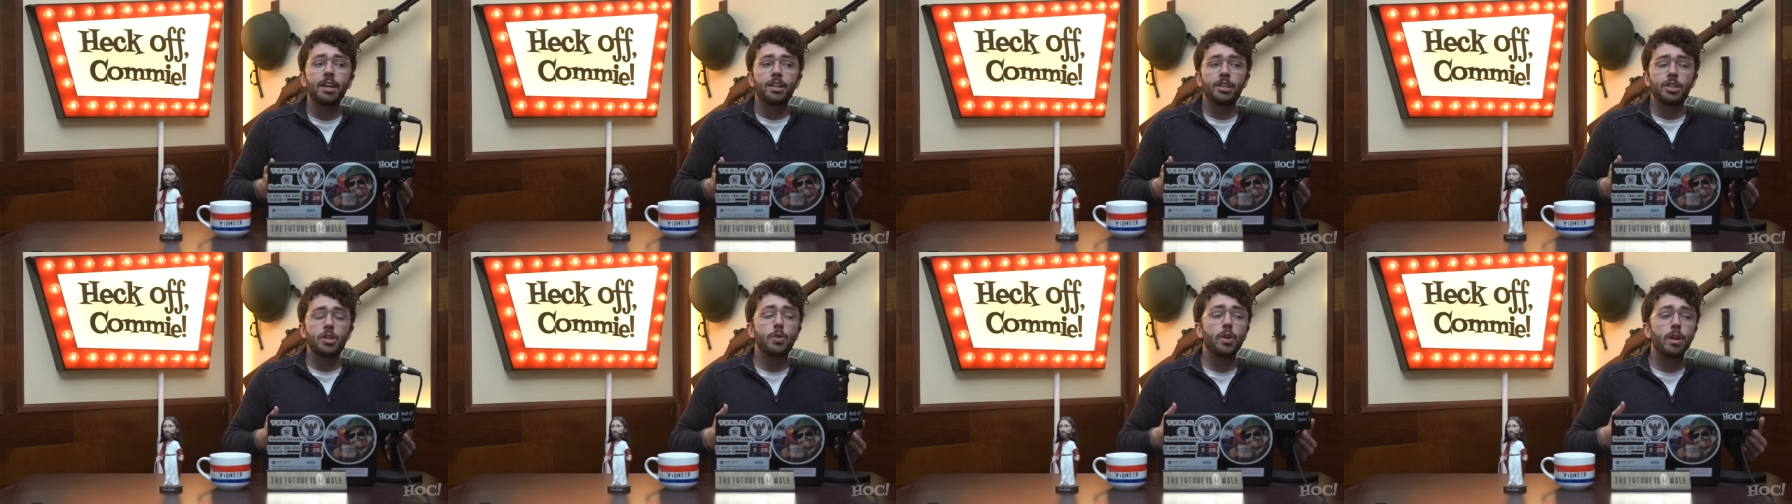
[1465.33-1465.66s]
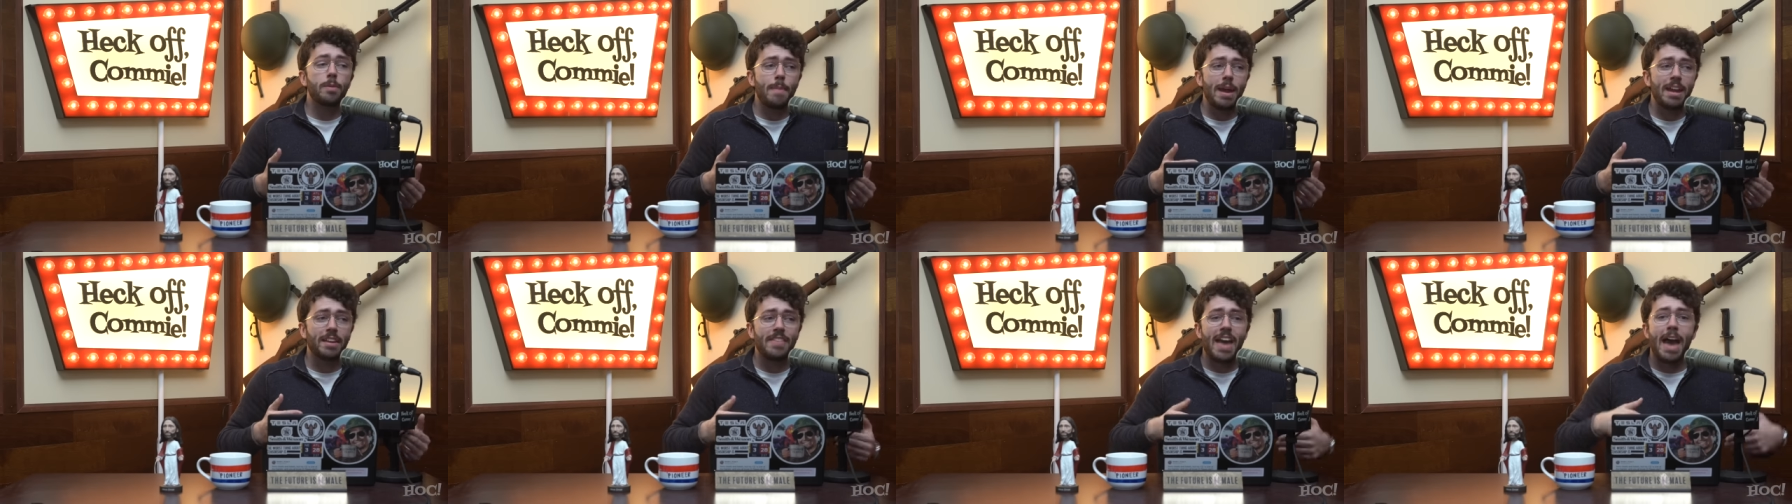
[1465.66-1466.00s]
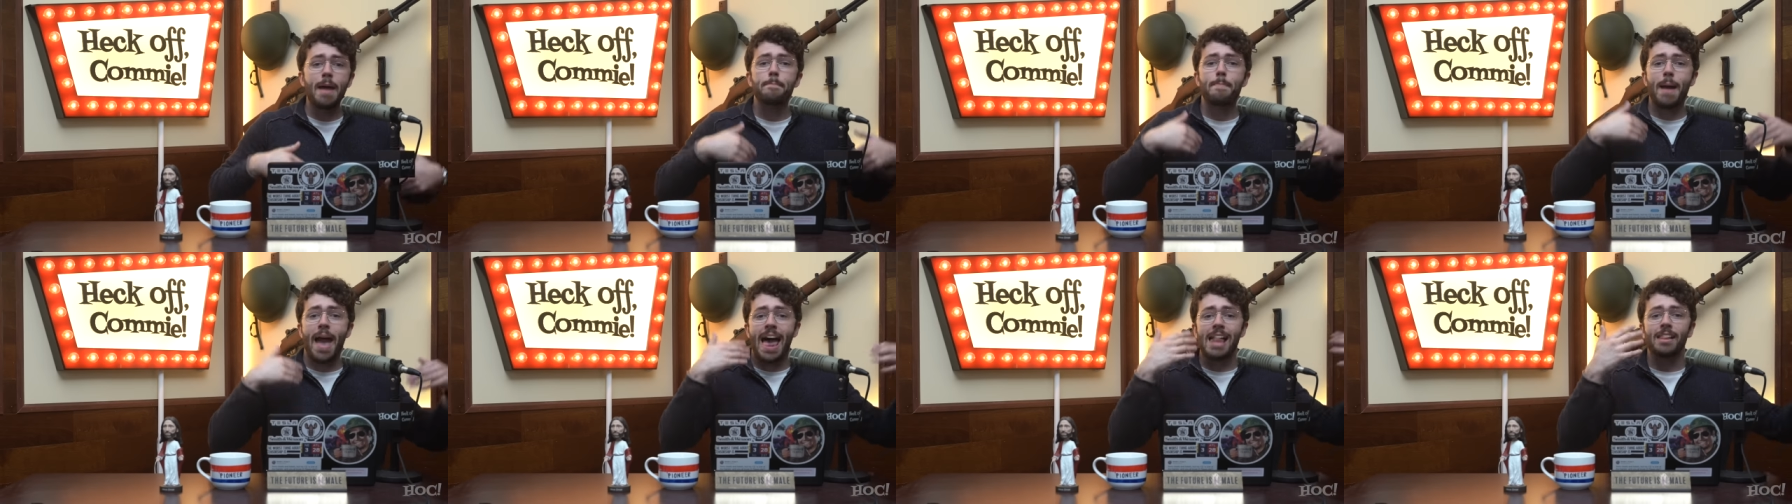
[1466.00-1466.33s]
You can make
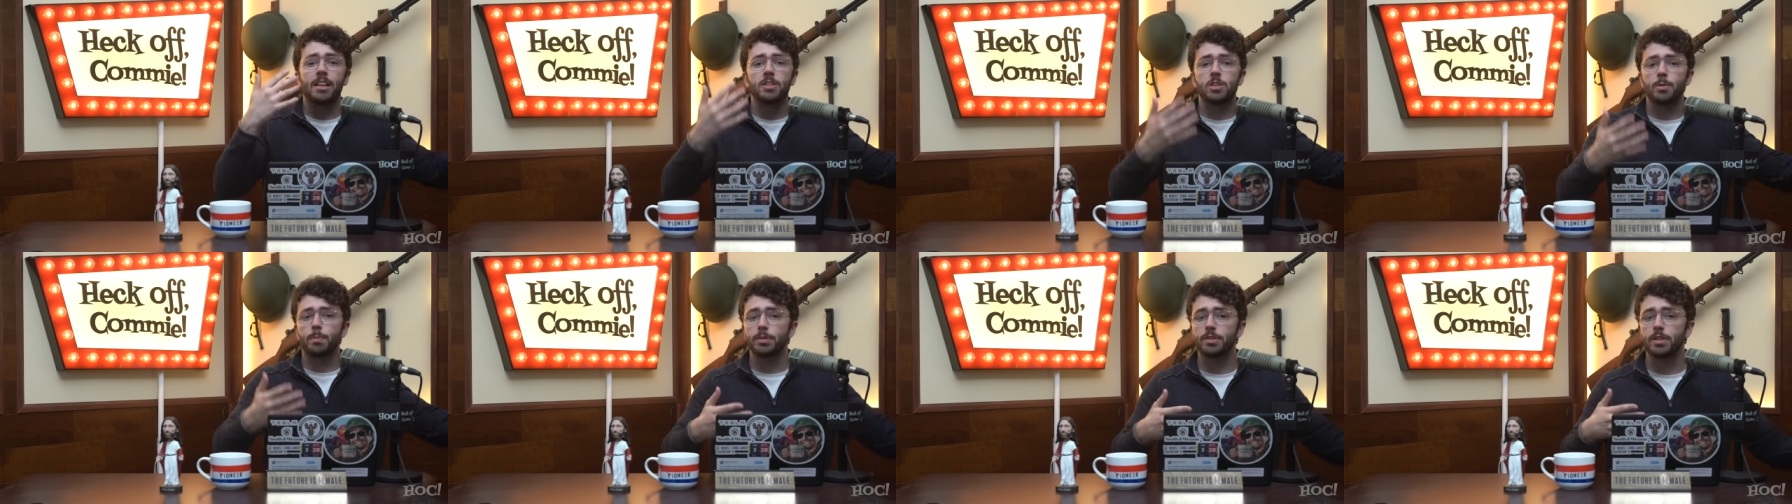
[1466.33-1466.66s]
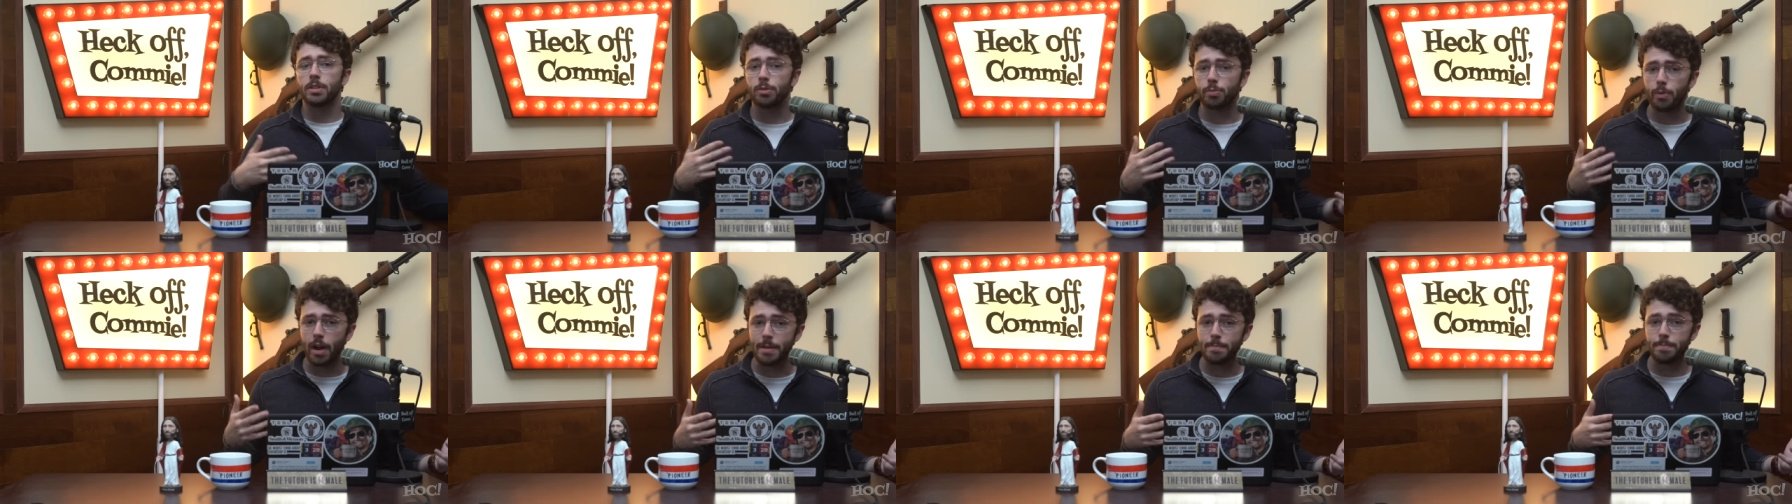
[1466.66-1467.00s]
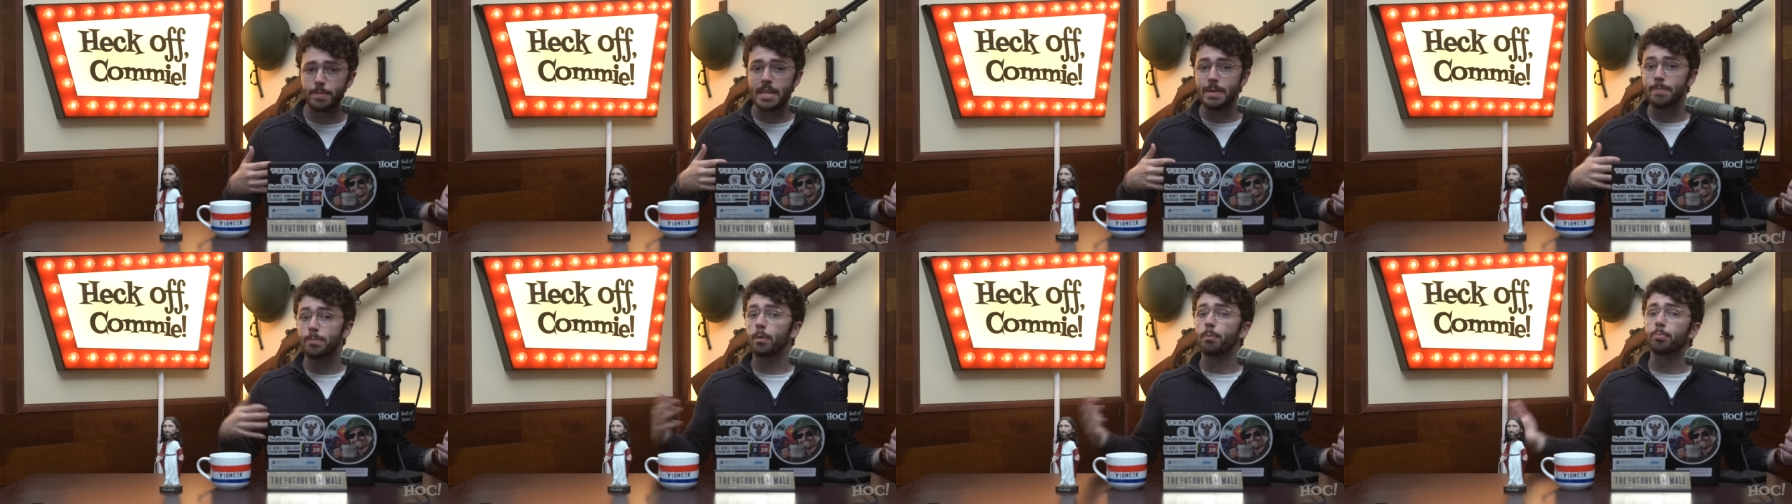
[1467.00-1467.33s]
that palatable to the right
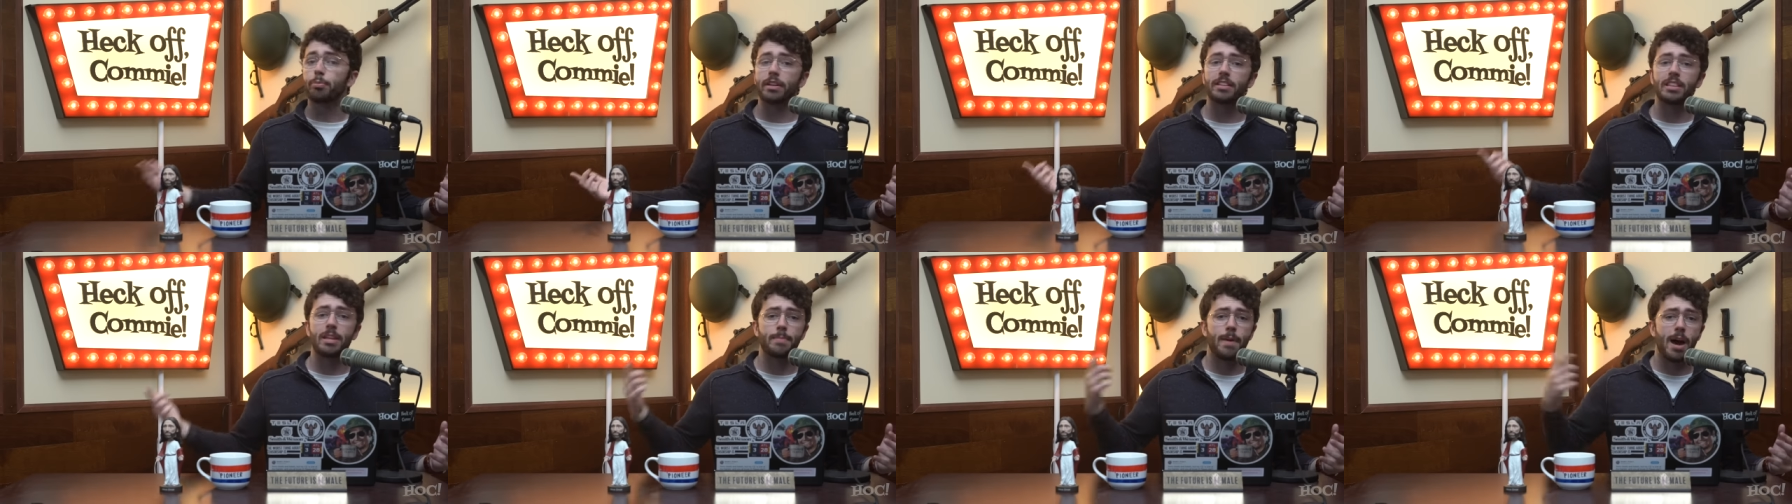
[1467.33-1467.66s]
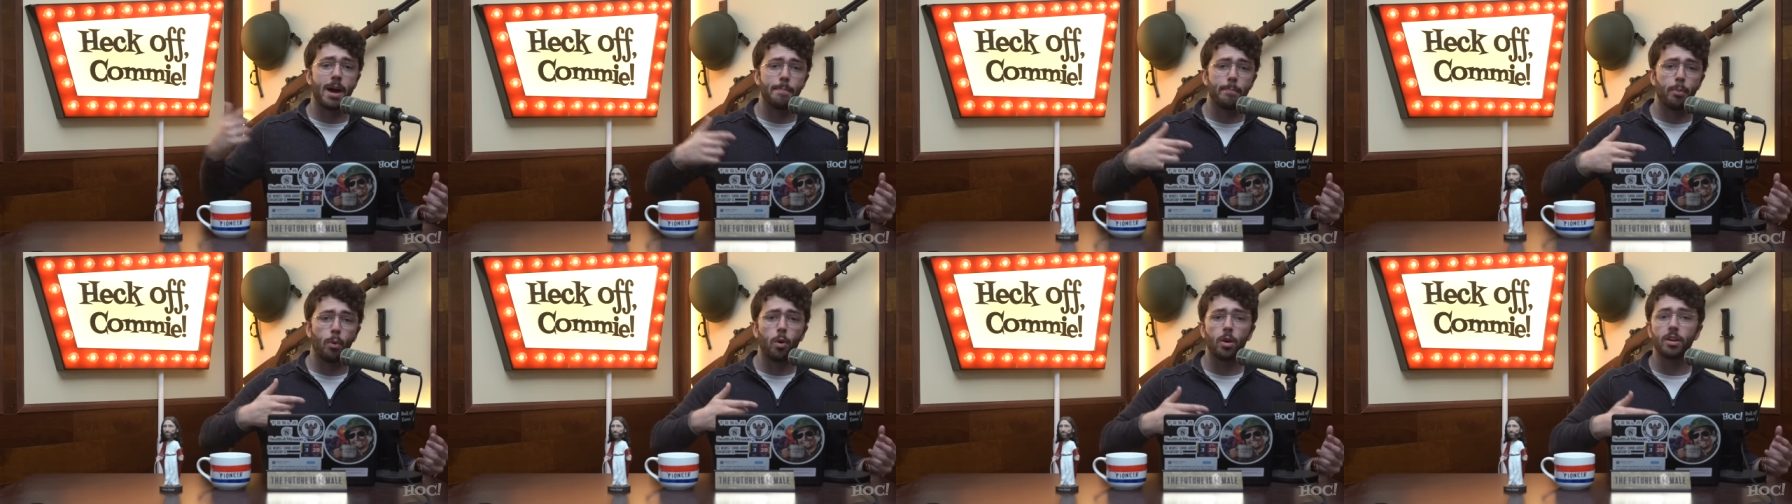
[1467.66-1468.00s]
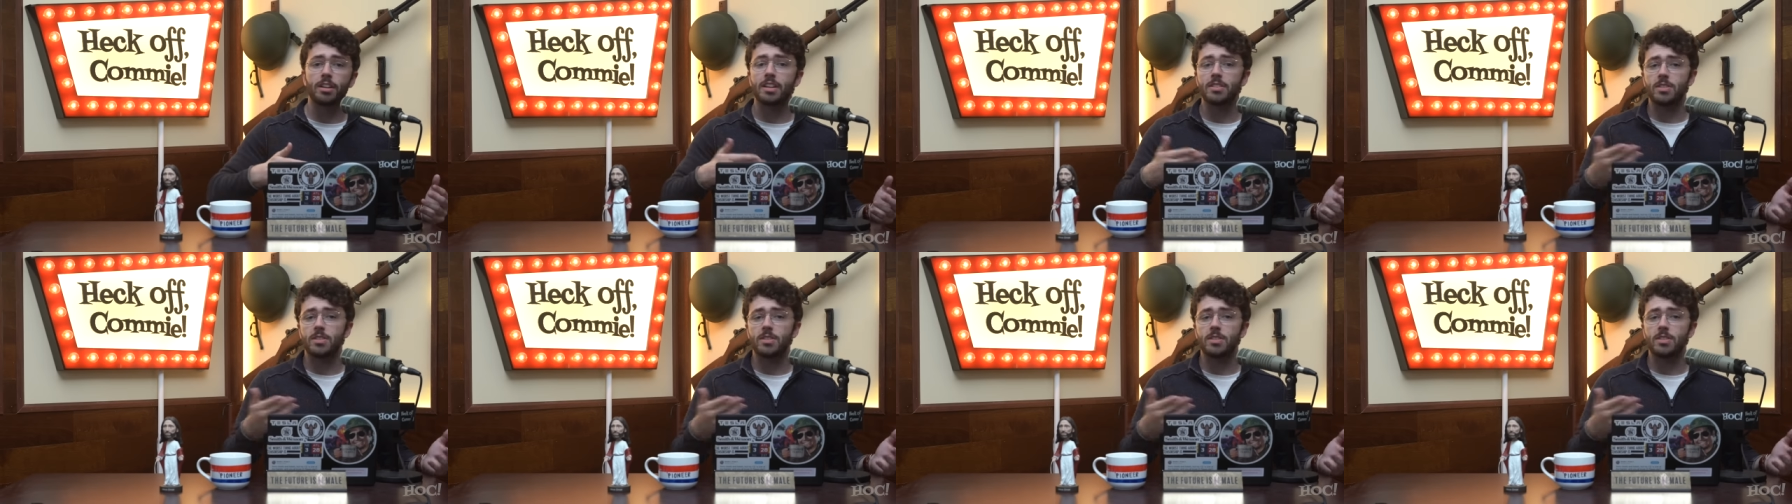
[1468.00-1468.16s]
people, bring them on board,